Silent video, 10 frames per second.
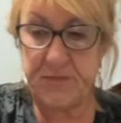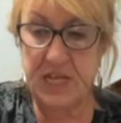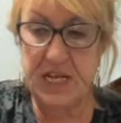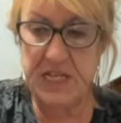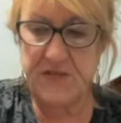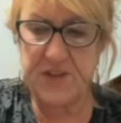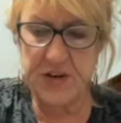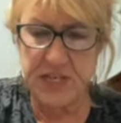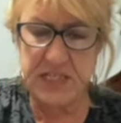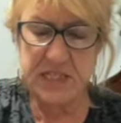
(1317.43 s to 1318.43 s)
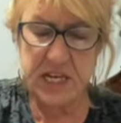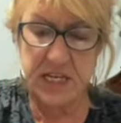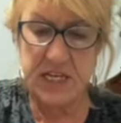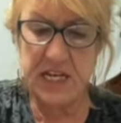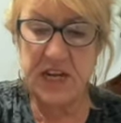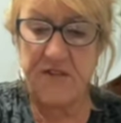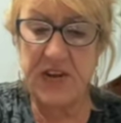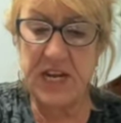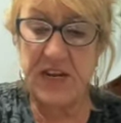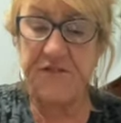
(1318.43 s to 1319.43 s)
it's very sudden,
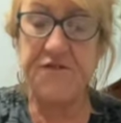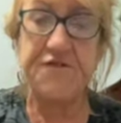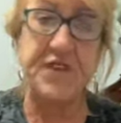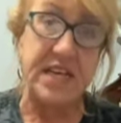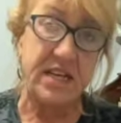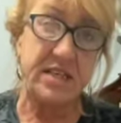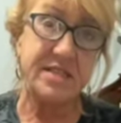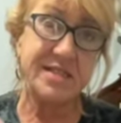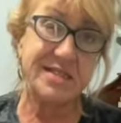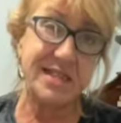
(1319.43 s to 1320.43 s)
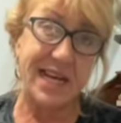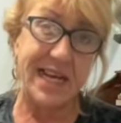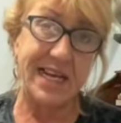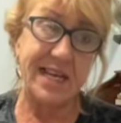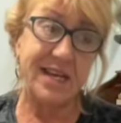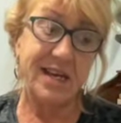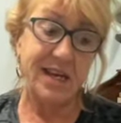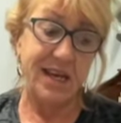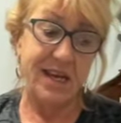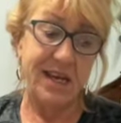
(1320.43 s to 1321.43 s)
and it feels like
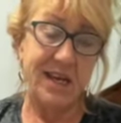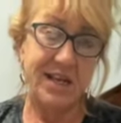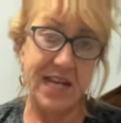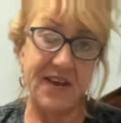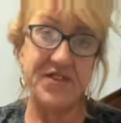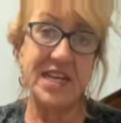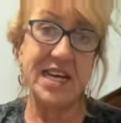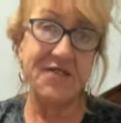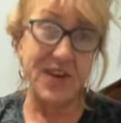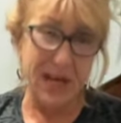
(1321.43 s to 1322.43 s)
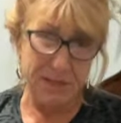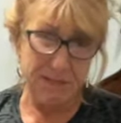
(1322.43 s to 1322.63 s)
you have to give up